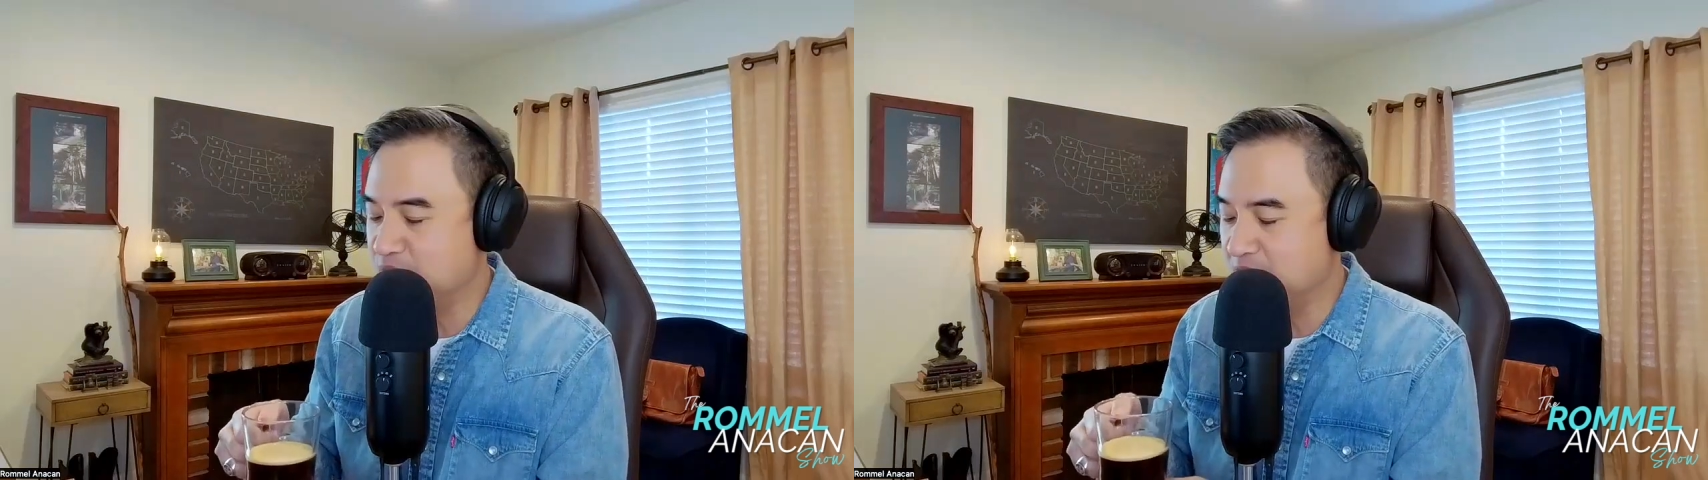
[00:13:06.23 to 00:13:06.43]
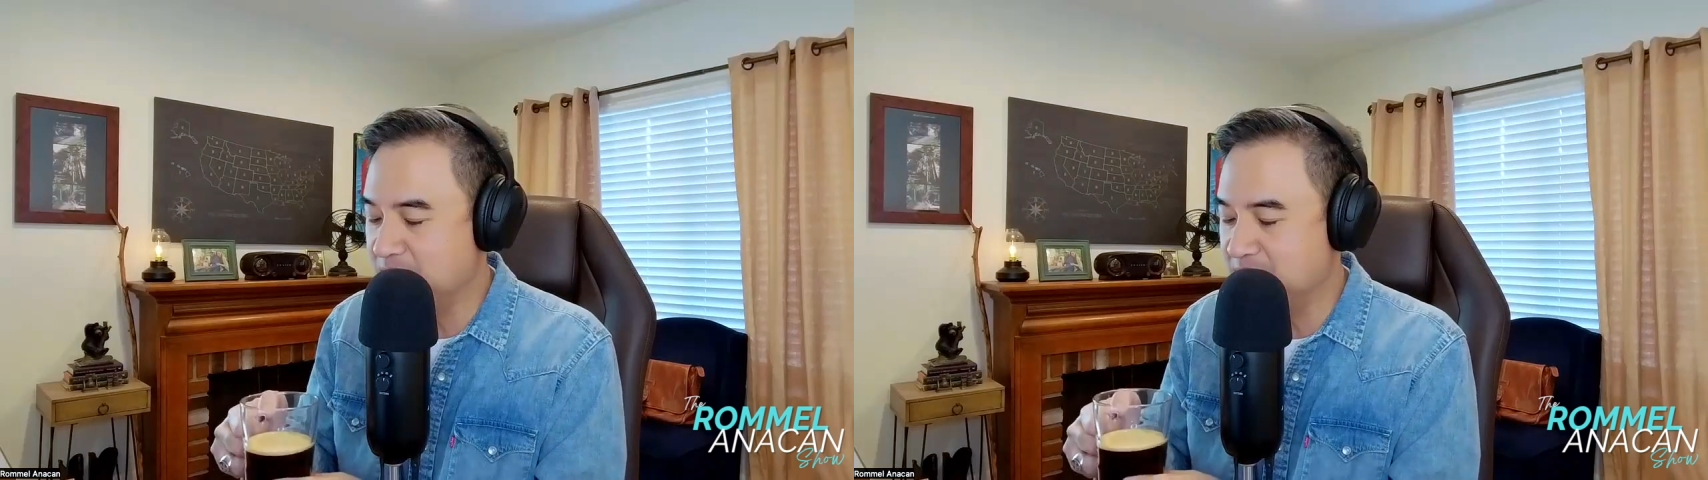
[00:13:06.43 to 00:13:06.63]

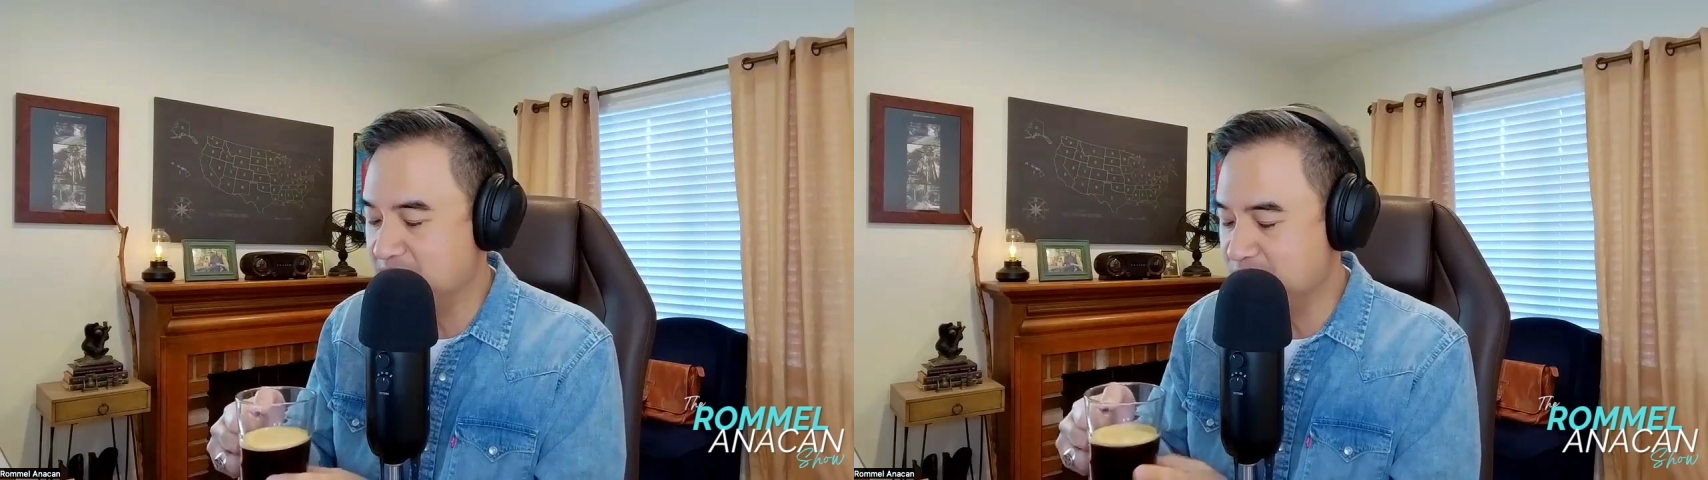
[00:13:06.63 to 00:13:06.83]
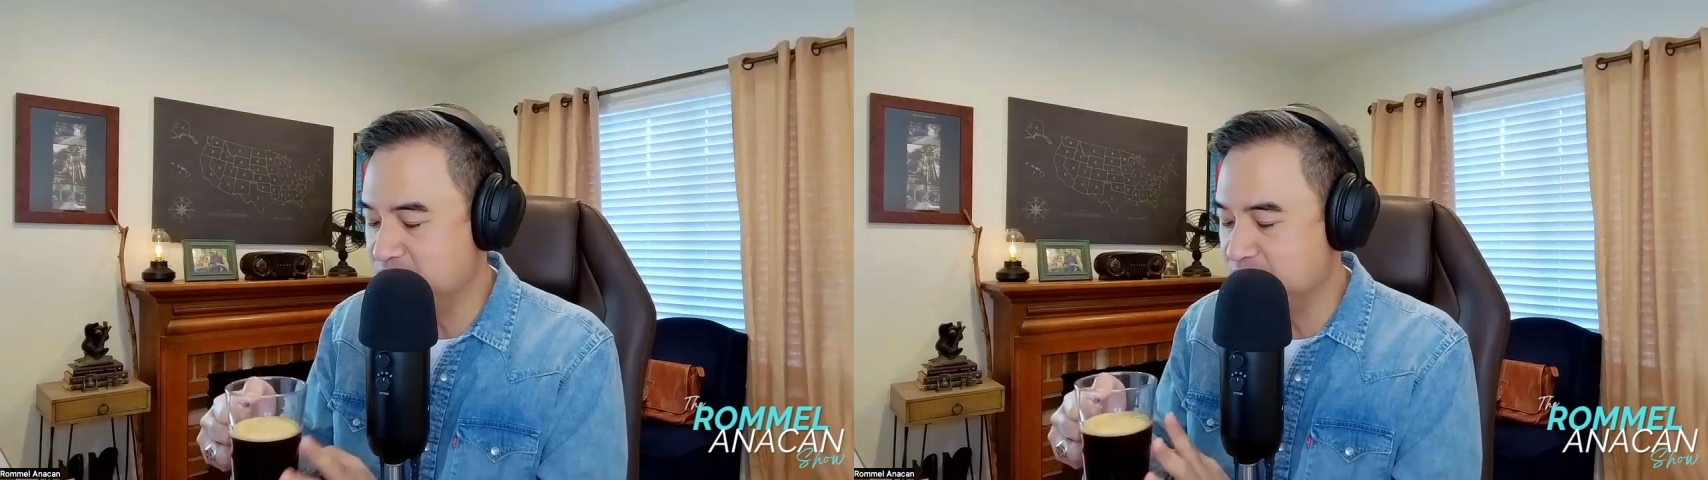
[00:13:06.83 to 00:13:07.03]
Want to be
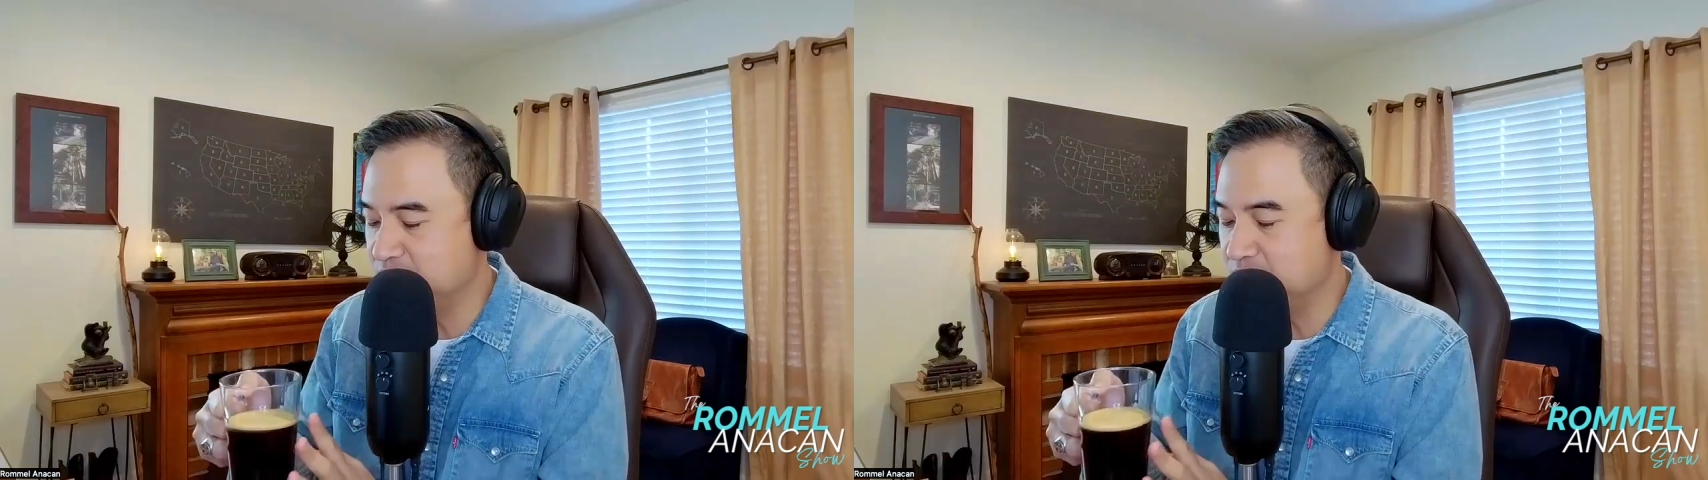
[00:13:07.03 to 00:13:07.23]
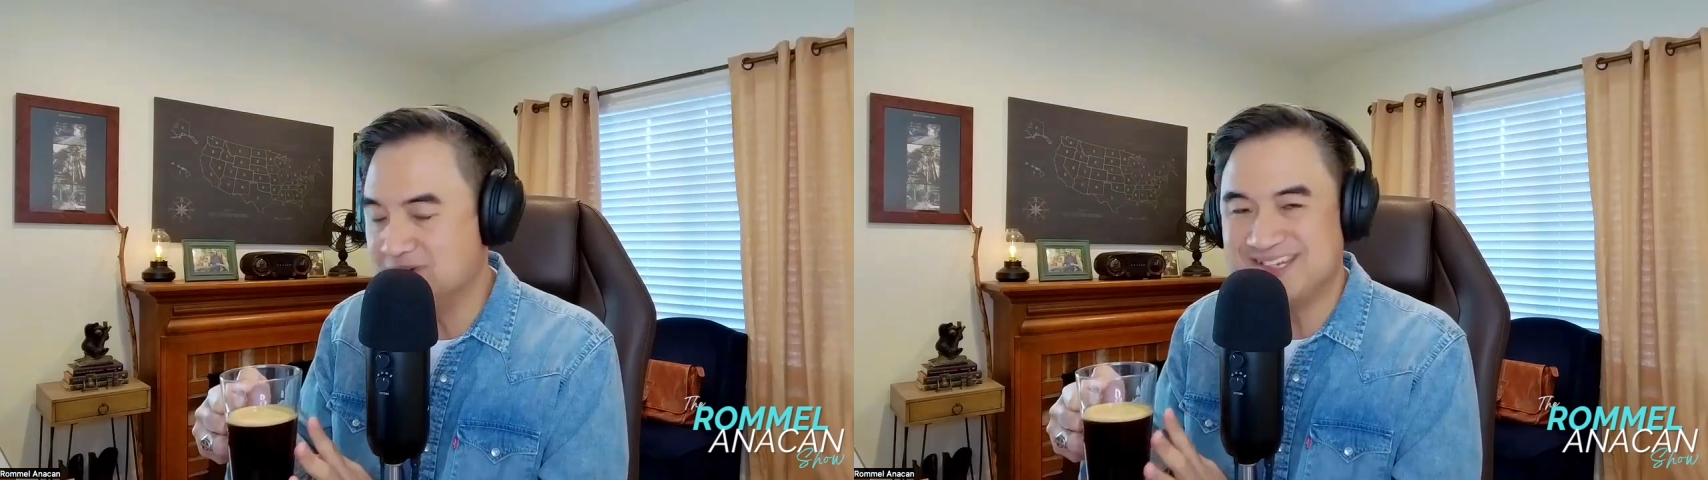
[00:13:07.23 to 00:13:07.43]
able to